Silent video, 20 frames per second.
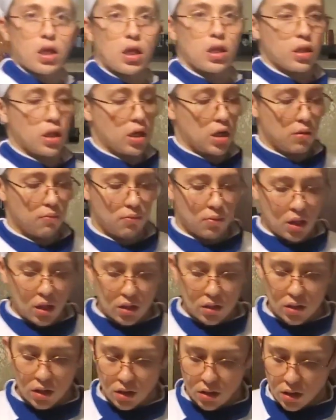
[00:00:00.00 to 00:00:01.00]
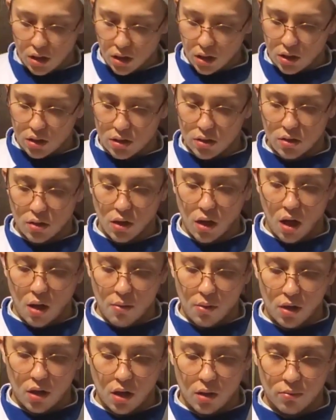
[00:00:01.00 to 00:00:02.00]
and let it mix until it's
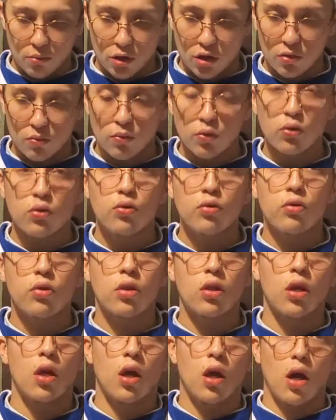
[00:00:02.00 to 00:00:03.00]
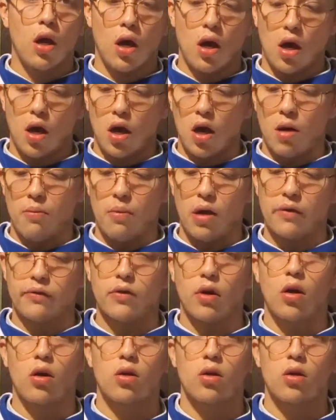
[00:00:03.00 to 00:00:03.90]
becomes smooth. I've